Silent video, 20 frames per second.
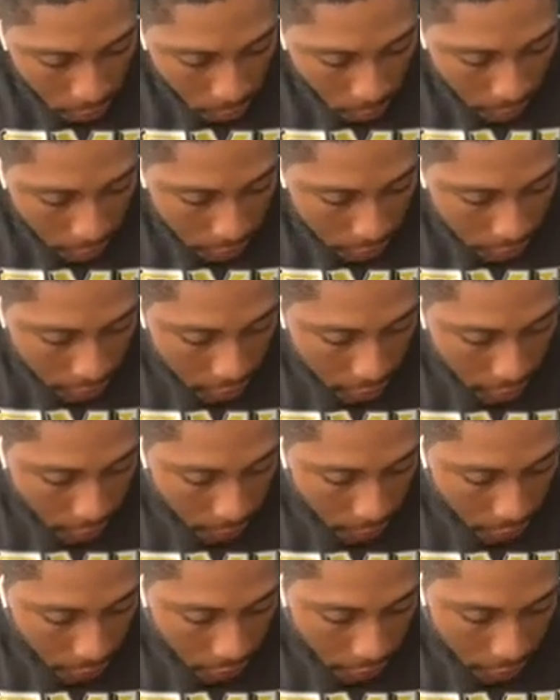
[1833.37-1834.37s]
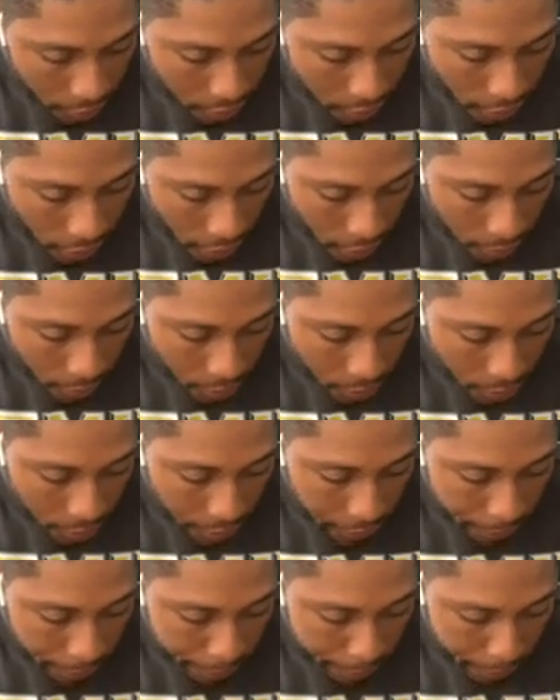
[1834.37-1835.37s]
We essentially built a time machine,